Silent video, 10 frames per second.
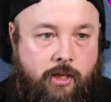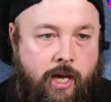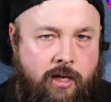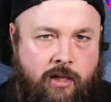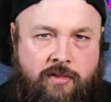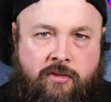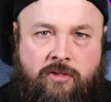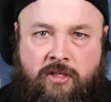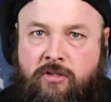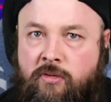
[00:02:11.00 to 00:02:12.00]
And I think
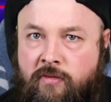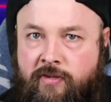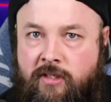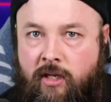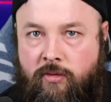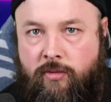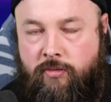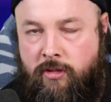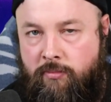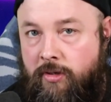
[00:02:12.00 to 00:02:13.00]
there's like a $250 one
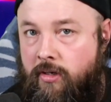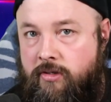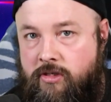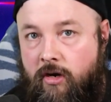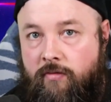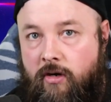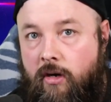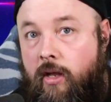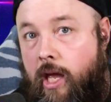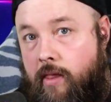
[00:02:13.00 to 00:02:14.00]
where you can put it on a
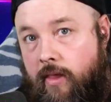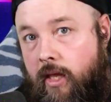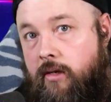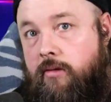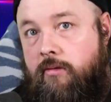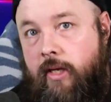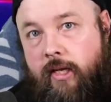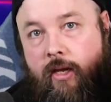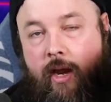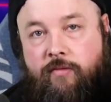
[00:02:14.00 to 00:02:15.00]
server, and then
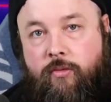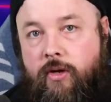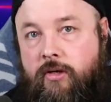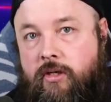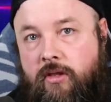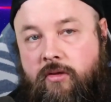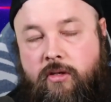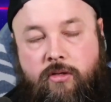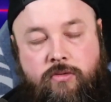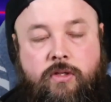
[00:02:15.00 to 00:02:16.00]
like everyone underneath you
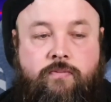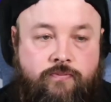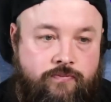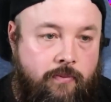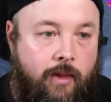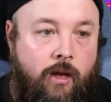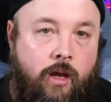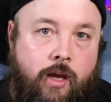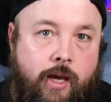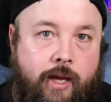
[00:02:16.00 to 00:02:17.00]
can use it.
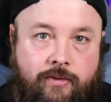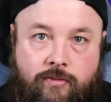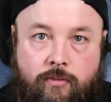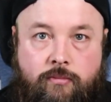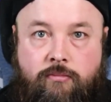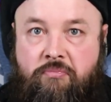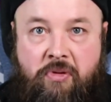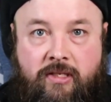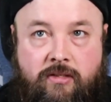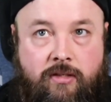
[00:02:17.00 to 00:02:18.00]
It's
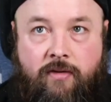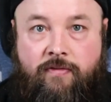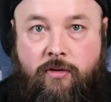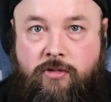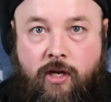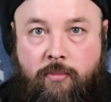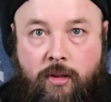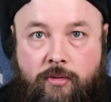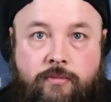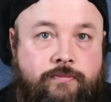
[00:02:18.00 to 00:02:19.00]
basically a Photoshop
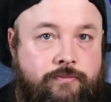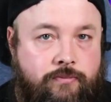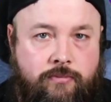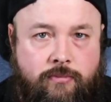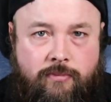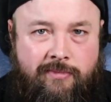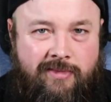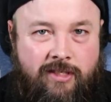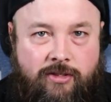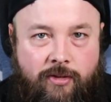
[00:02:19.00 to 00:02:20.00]
clone.
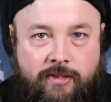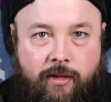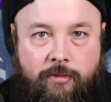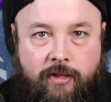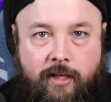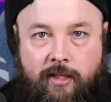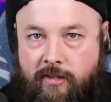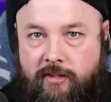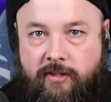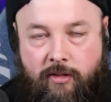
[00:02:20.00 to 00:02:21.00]
So it does everything I
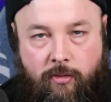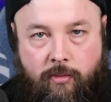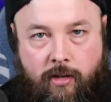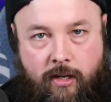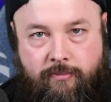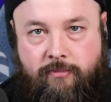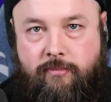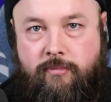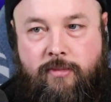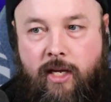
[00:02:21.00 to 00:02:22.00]
needed to do.
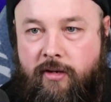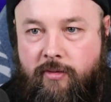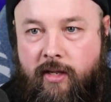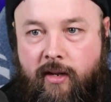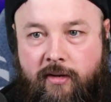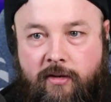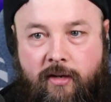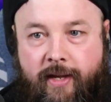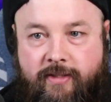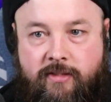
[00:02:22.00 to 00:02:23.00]
I'm not a great editor,
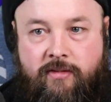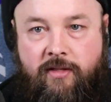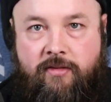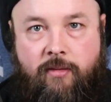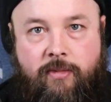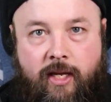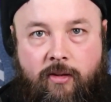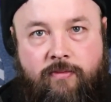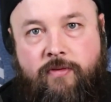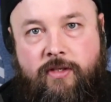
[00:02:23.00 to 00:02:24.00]
hence the
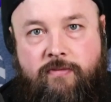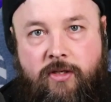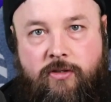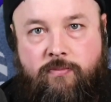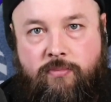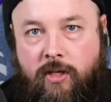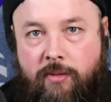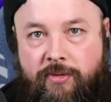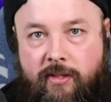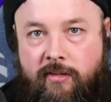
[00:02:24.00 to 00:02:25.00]
thumbnail for this video is
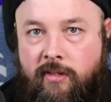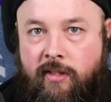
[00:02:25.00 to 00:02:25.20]
probably